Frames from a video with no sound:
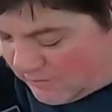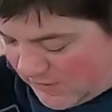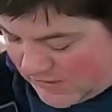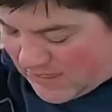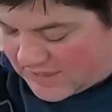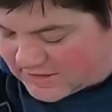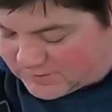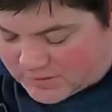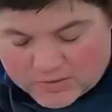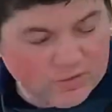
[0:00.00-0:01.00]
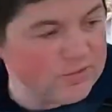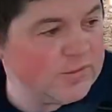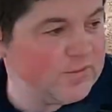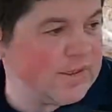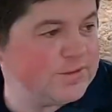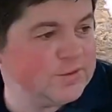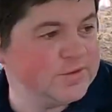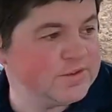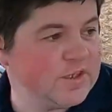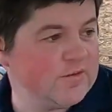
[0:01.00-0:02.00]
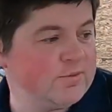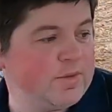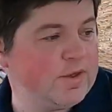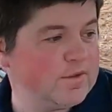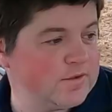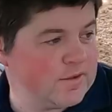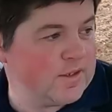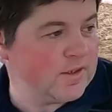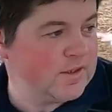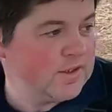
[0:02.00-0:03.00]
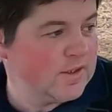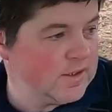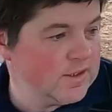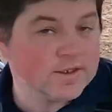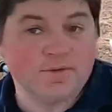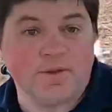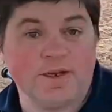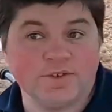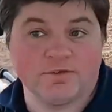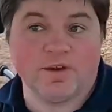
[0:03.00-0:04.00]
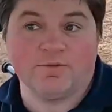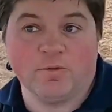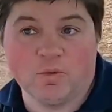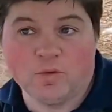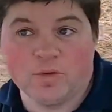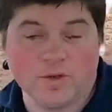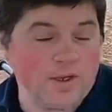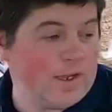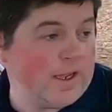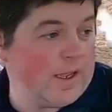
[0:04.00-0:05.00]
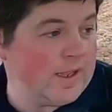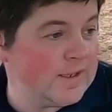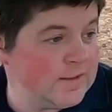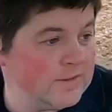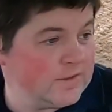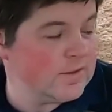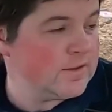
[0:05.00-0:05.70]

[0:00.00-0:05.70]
to be any expert on that sort of stuff, but it's fairly straightforward, and